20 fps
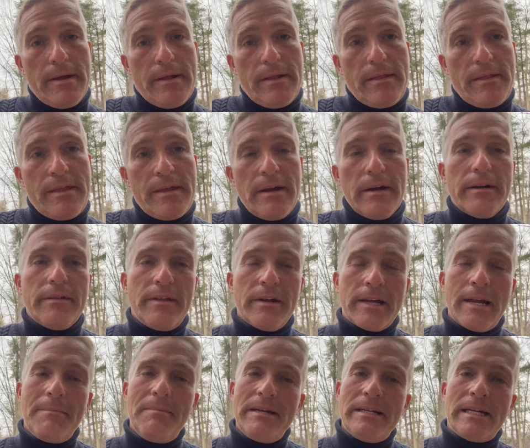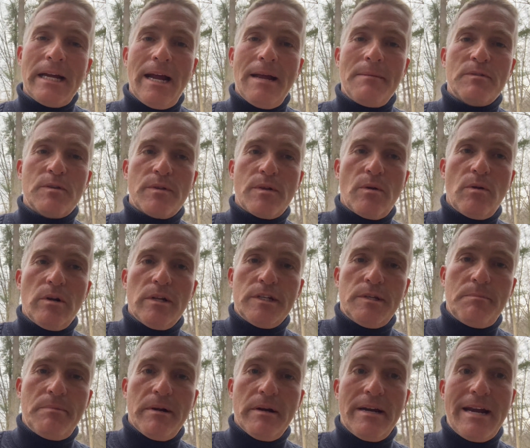There, there can be times where the Holy
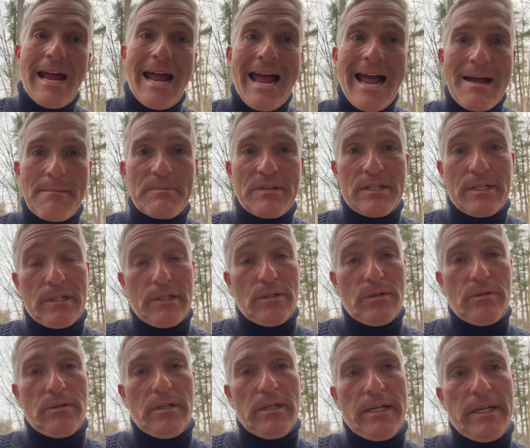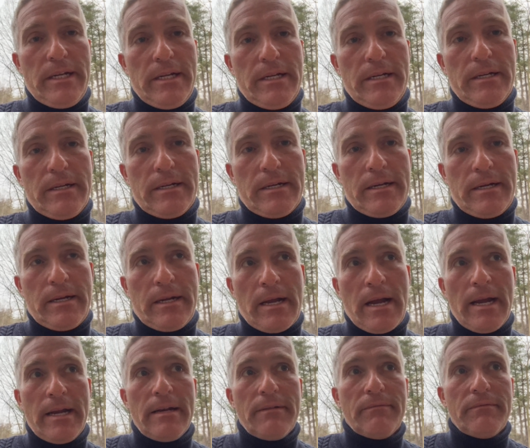Spirit absolutely
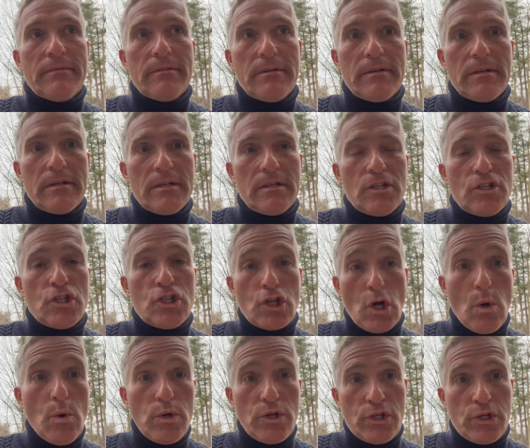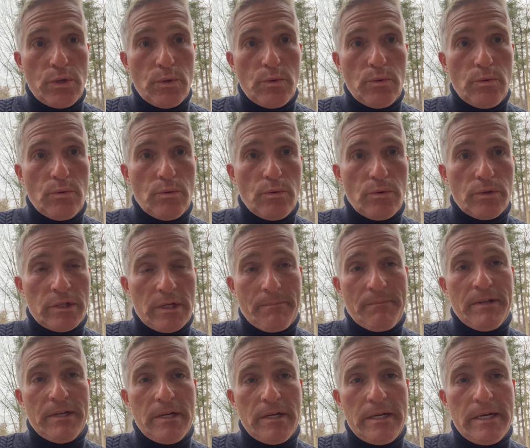kind of shows you
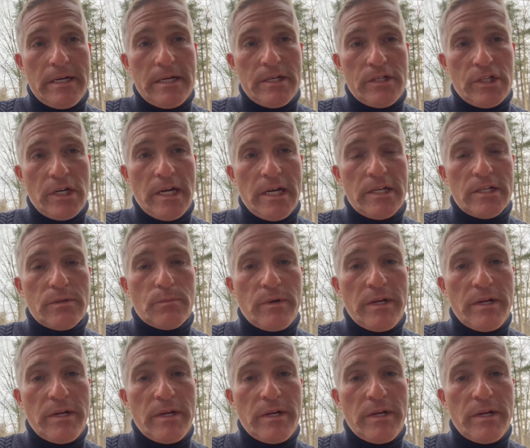something you need to change.